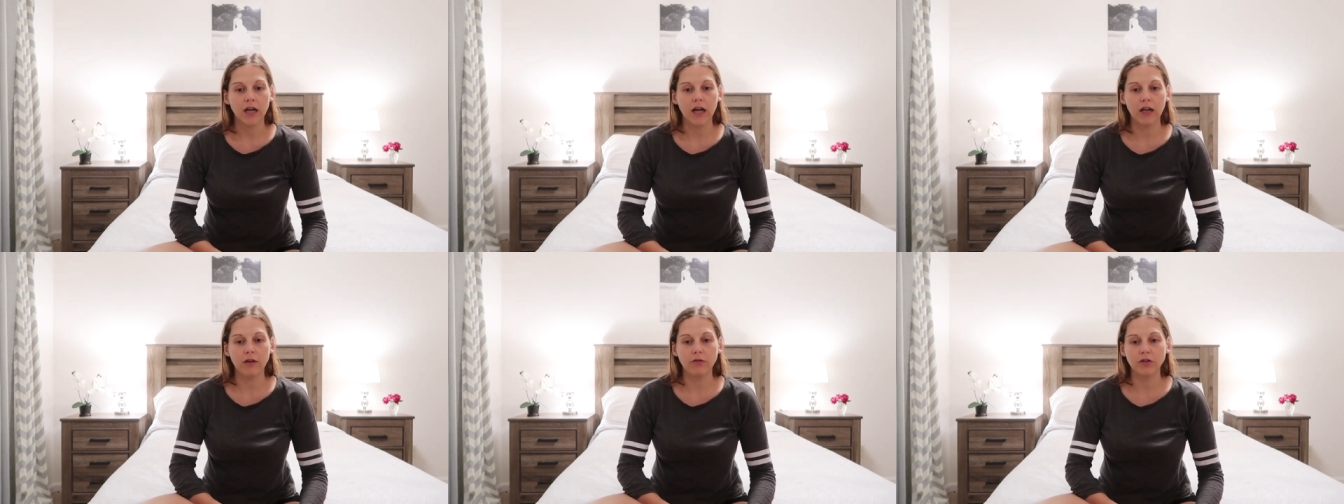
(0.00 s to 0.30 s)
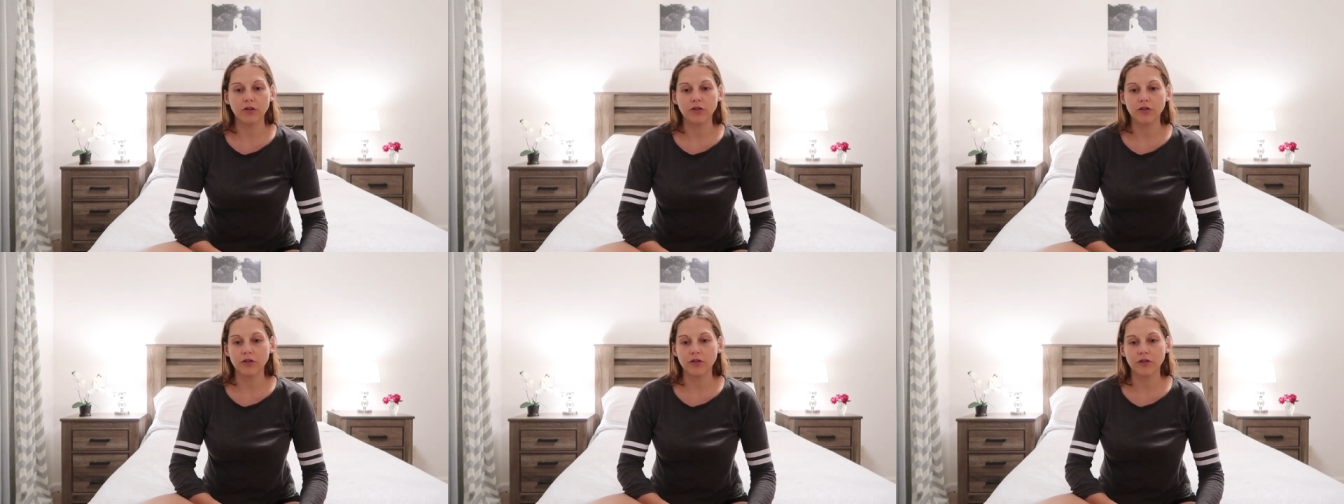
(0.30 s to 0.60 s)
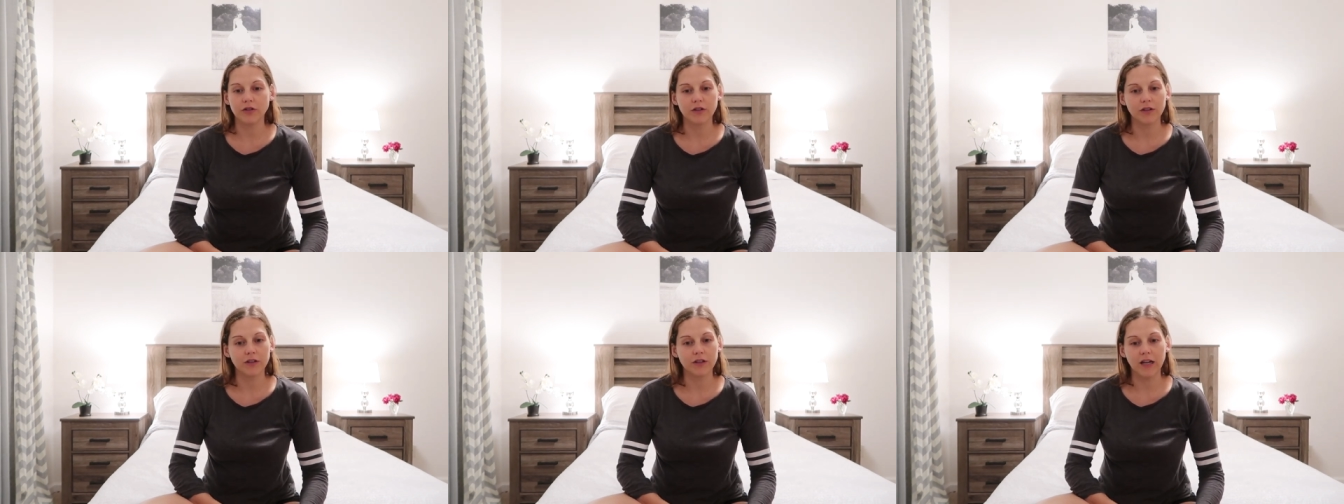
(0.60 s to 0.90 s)
I was
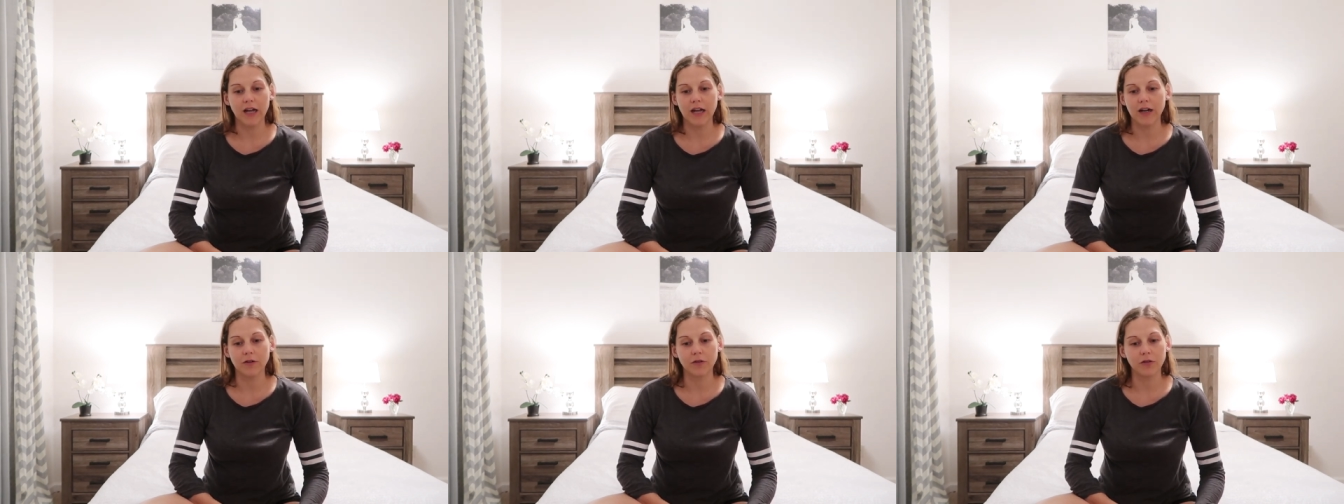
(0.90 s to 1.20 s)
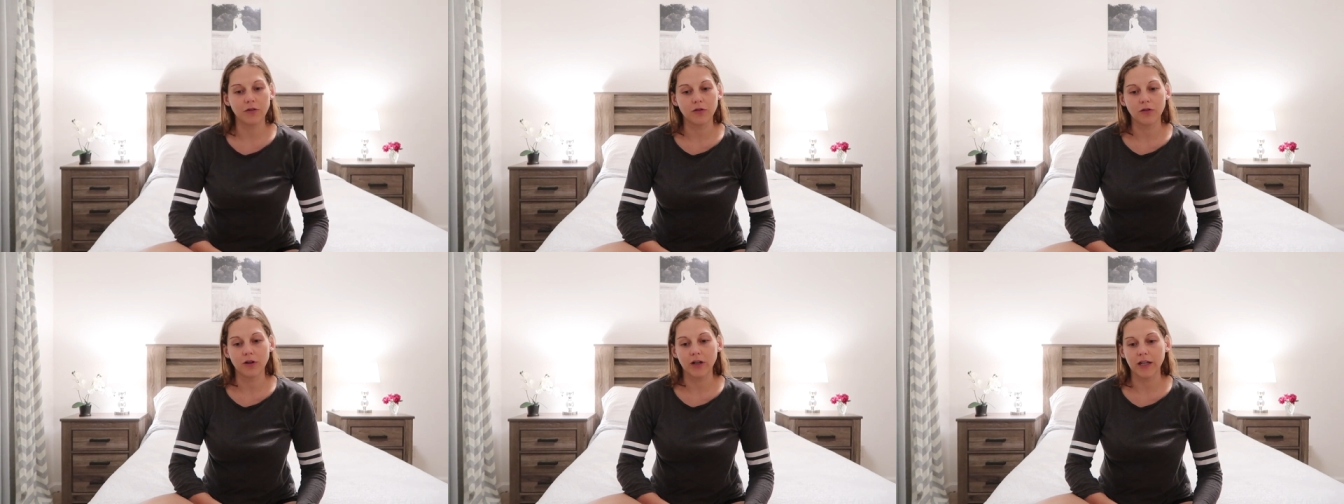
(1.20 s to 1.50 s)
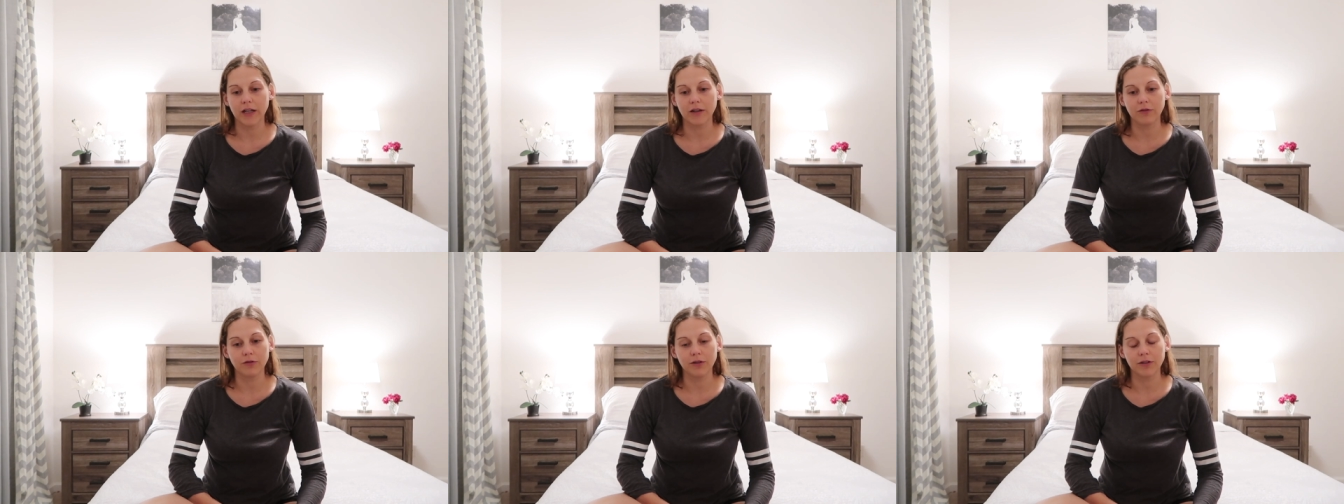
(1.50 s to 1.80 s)
just I don't know
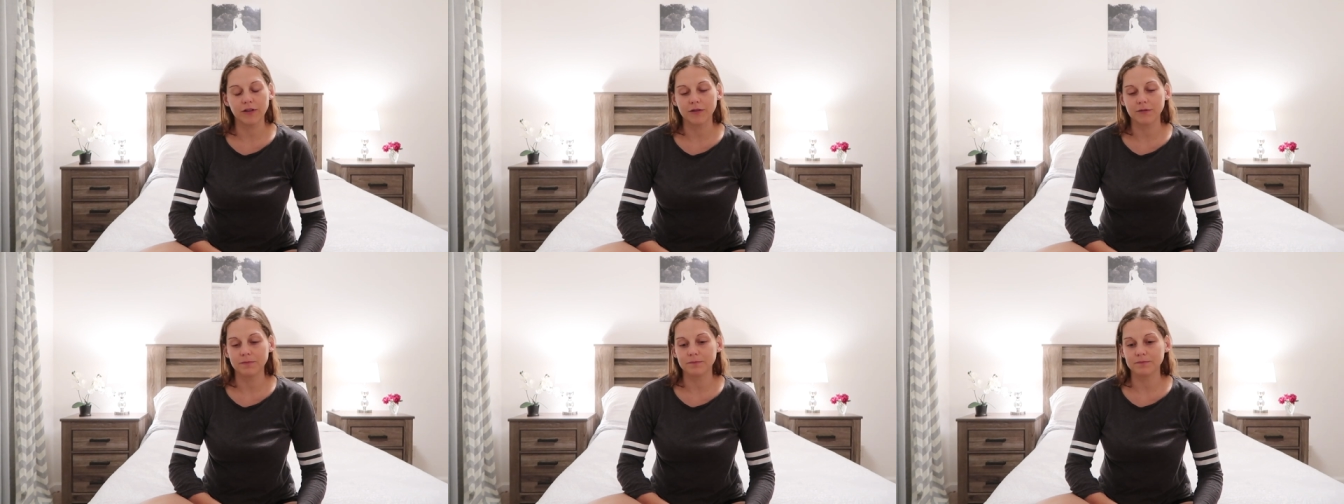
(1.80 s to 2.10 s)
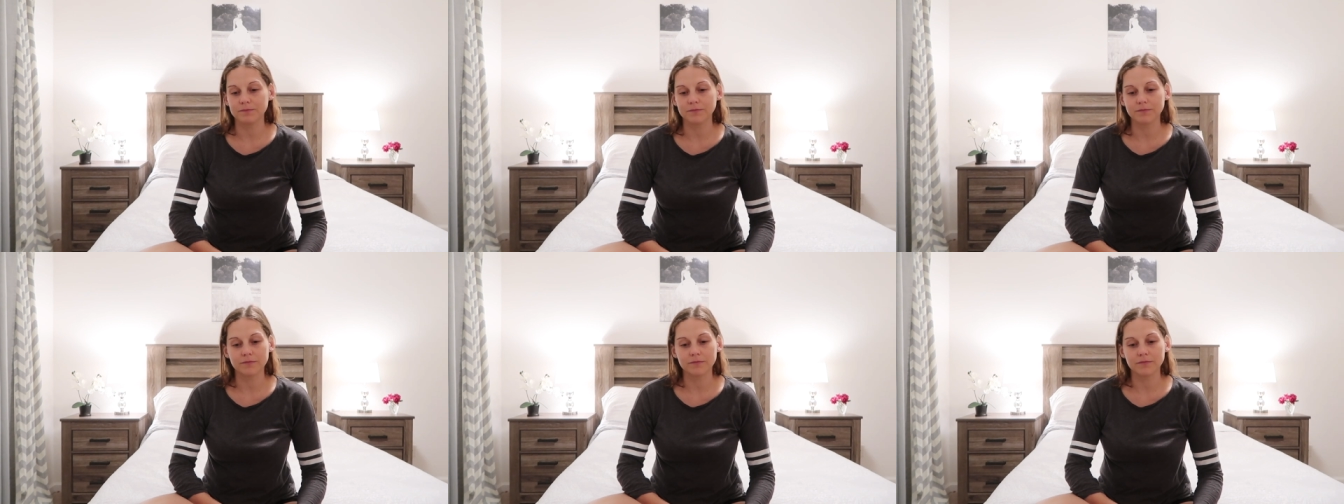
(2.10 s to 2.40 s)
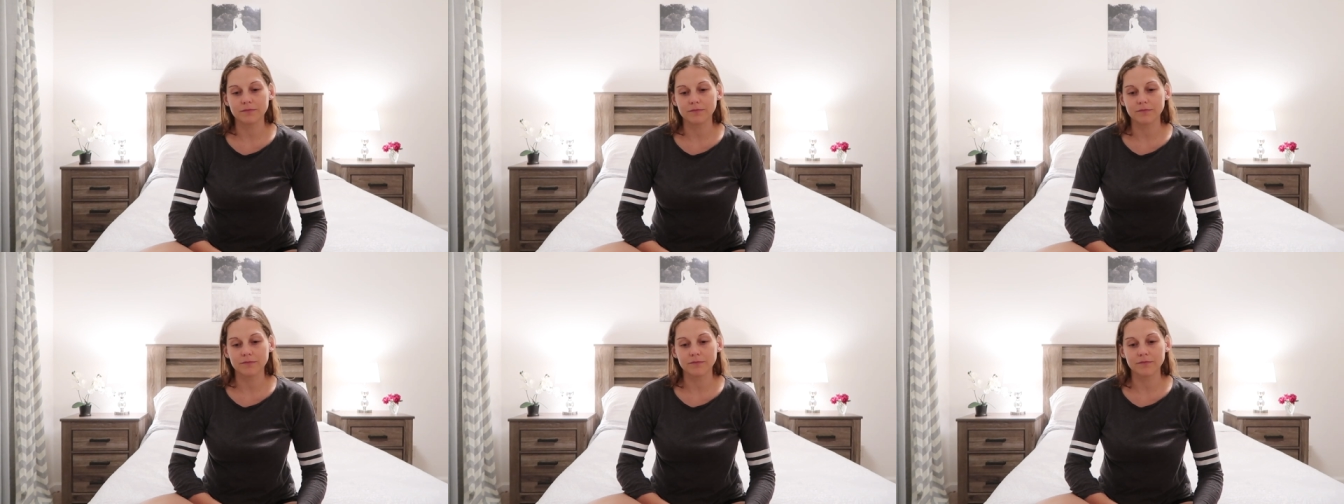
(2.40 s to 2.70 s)
like I was
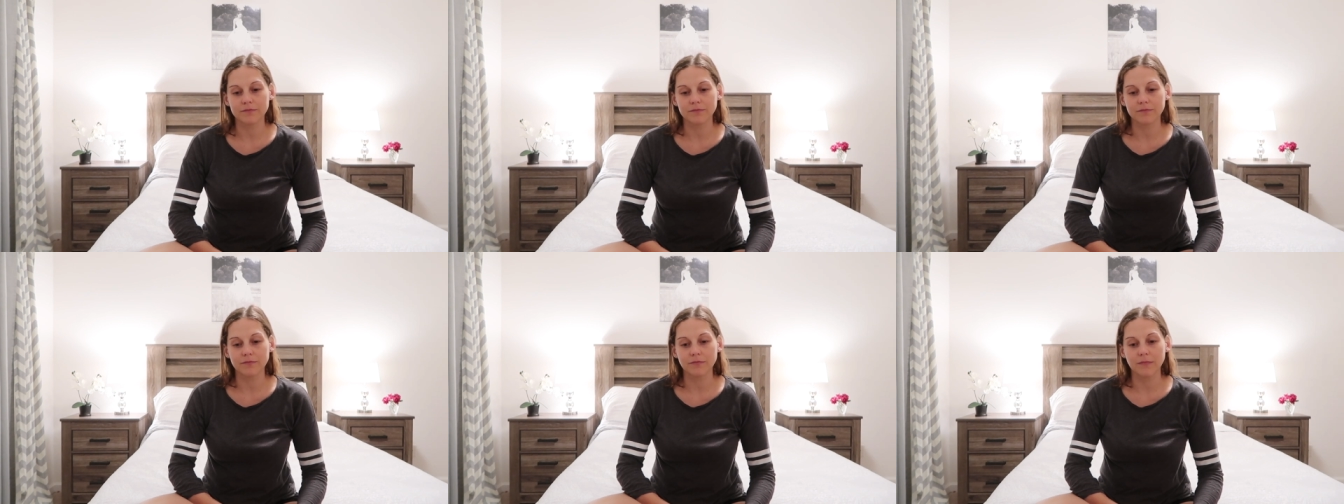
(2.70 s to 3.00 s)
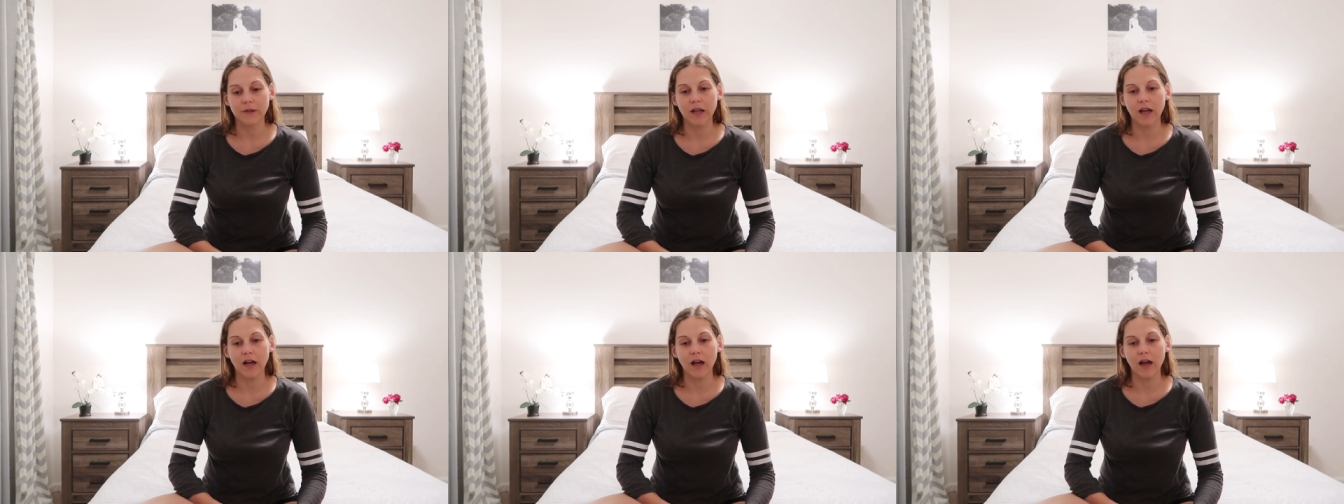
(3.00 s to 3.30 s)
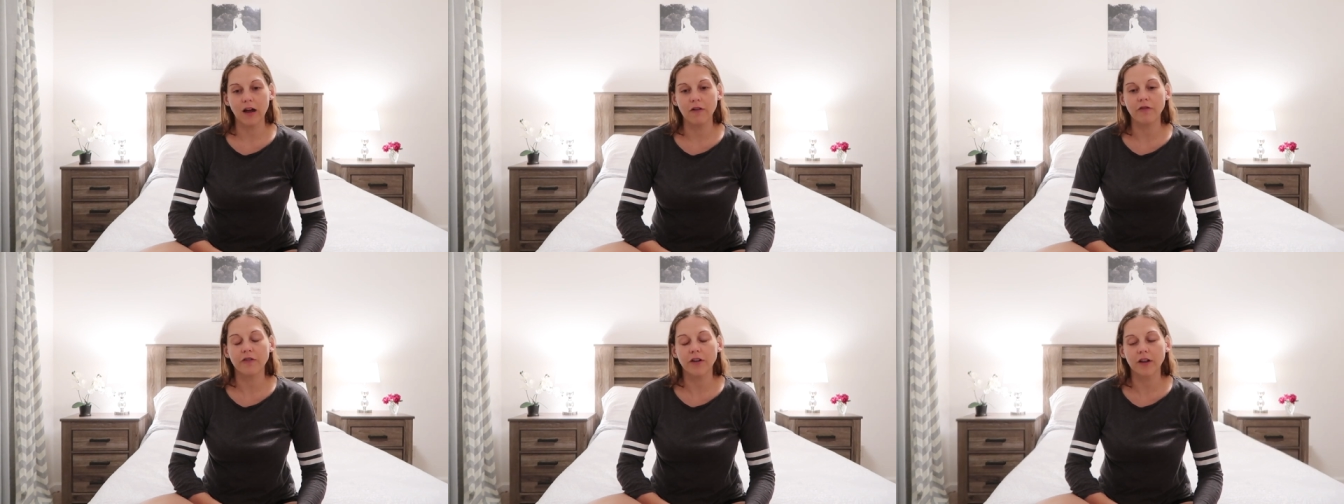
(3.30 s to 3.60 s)

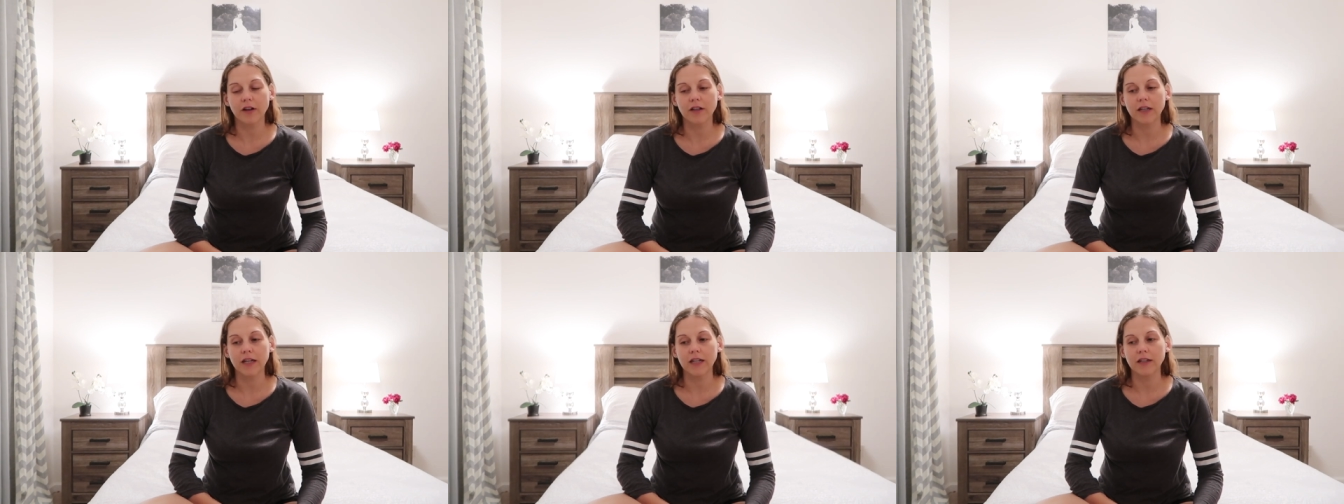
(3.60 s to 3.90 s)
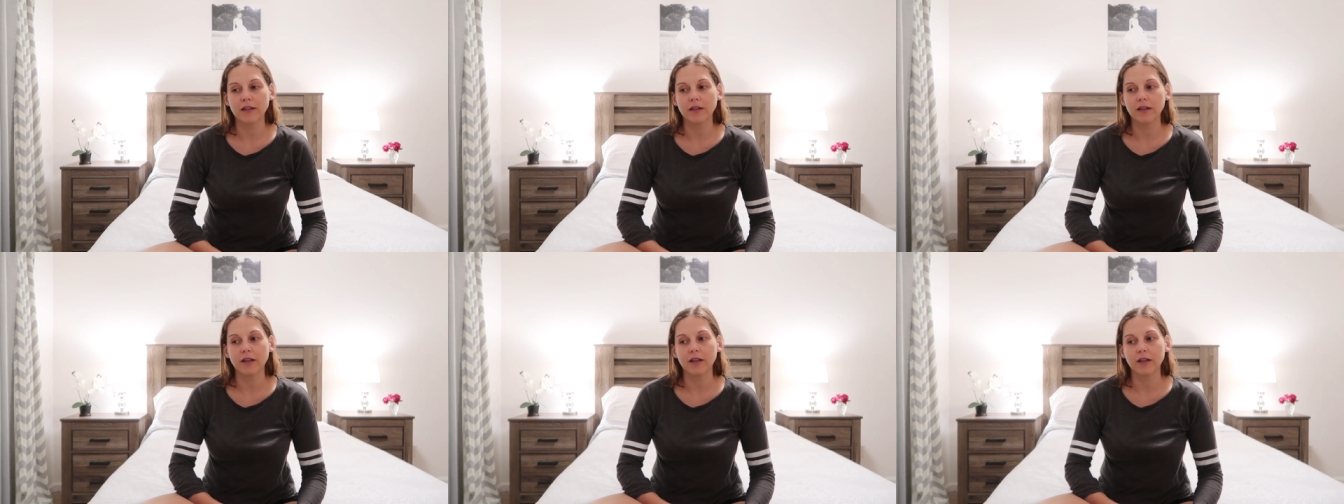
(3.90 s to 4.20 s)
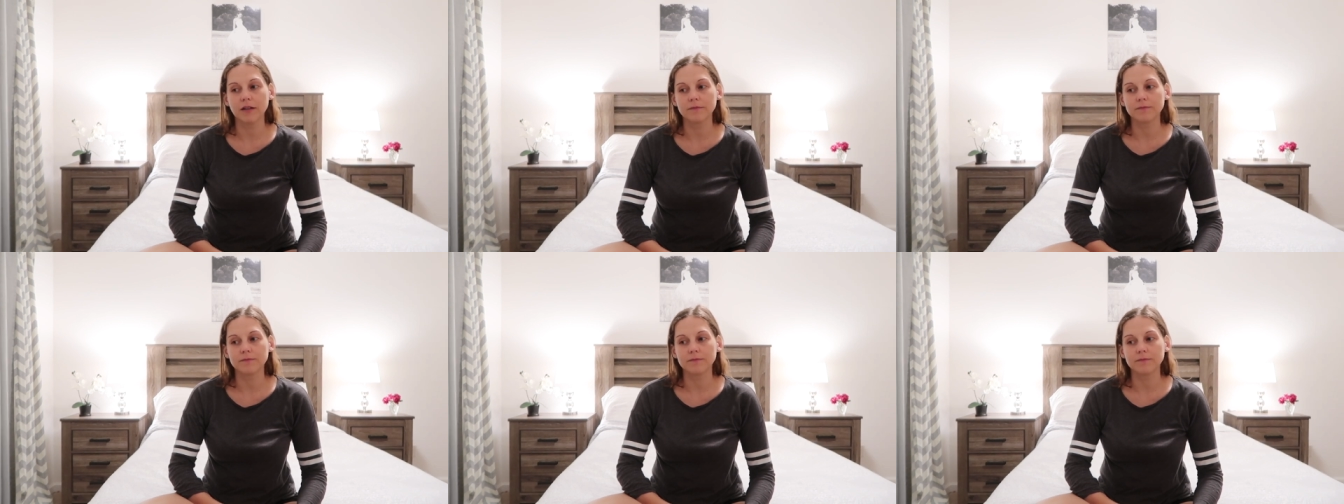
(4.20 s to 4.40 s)
I felt like